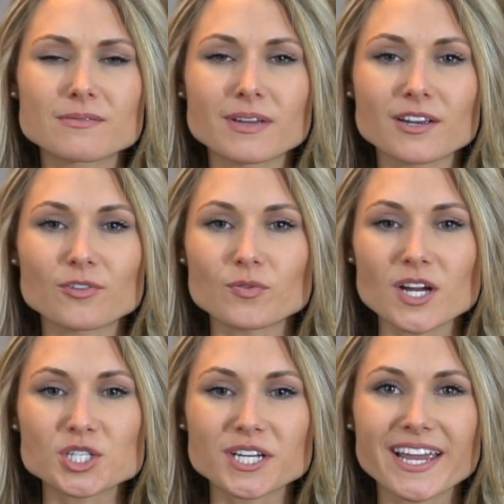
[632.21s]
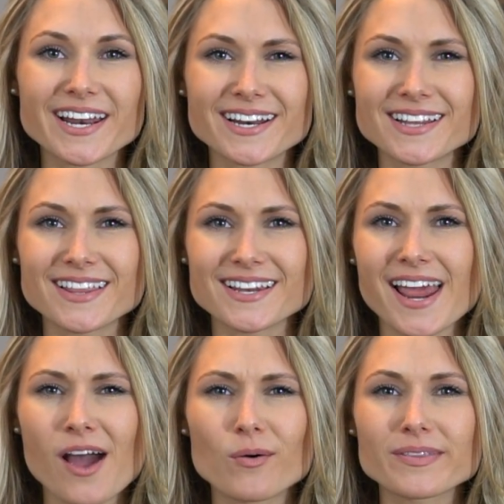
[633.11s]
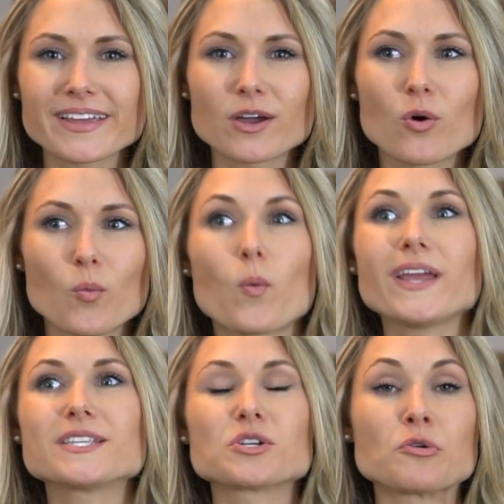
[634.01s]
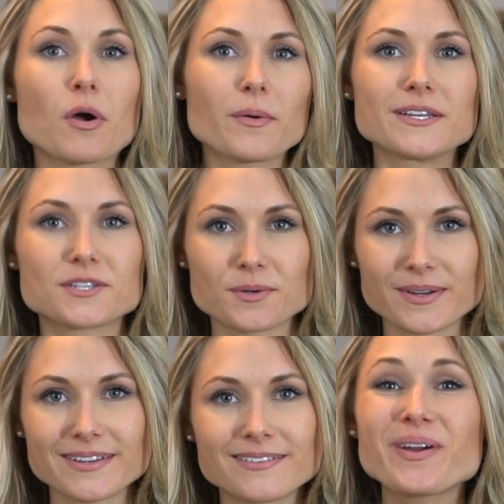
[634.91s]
I'm not gonna rush and get anything now and like wait to grow into it.